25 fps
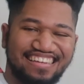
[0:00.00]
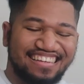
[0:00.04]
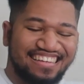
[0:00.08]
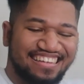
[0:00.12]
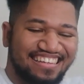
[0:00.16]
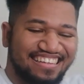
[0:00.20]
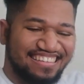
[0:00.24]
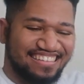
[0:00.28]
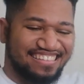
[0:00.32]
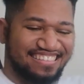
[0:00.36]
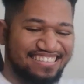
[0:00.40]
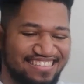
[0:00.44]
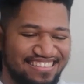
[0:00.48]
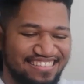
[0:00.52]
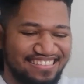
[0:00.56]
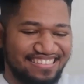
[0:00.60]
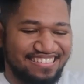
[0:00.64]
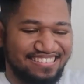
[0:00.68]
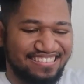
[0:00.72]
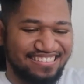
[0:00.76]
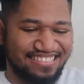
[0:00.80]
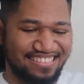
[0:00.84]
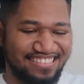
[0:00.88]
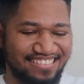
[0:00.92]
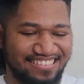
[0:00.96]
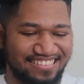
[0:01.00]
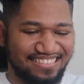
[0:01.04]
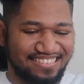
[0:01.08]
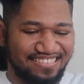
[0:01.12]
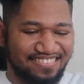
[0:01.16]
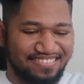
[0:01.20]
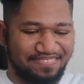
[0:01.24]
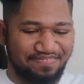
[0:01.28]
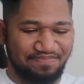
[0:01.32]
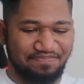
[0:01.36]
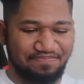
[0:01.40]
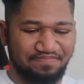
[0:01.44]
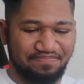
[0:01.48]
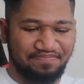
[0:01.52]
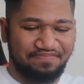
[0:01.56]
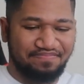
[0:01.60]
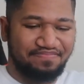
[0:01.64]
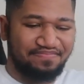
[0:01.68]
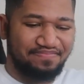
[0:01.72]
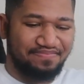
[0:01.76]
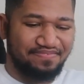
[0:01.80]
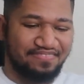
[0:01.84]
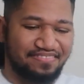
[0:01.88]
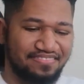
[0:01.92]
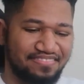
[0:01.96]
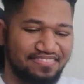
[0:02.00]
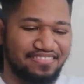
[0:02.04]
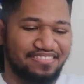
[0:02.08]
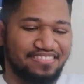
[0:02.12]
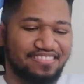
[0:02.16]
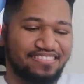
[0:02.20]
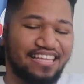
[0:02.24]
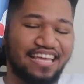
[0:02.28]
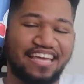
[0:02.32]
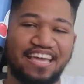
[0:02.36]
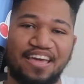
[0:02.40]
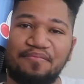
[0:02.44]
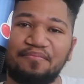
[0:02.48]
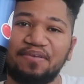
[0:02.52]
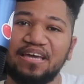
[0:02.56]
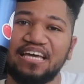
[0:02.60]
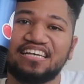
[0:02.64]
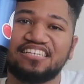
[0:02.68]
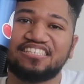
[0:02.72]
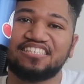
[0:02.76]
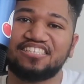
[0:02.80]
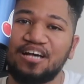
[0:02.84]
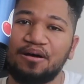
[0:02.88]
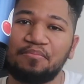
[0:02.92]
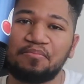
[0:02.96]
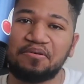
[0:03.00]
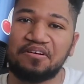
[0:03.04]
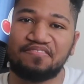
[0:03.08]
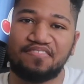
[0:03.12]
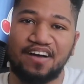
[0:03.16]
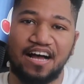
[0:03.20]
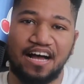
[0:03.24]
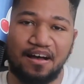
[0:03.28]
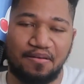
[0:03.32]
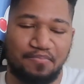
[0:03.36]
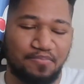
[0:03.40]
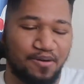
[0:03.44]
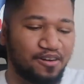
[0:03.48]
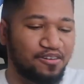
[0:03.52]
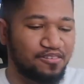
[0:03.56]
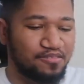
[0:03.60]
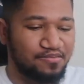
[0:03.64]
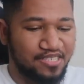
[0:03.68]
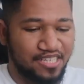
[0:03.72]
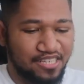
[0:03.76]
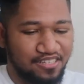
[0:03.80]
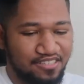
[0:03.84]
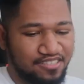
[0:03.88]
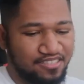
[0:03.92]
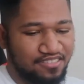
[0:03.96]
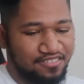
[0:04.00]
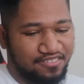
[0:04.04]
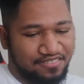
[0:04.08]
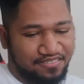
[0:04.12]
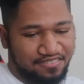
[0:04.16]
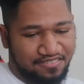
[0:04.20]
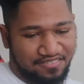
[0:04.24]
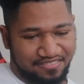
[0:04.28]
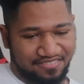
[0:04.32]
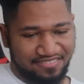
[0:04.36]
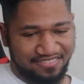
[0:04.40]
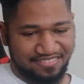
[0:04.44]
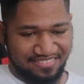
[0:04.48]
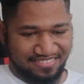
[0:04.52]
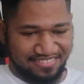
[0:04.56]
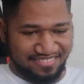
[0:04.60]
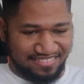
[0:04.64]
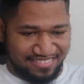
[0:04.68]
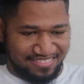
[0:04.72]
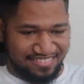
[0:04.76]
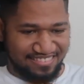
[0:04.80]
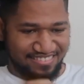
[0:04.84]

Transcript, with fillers: I say bye, bye, bye. They give me a summer vibe, bro. I'm telling you. I'll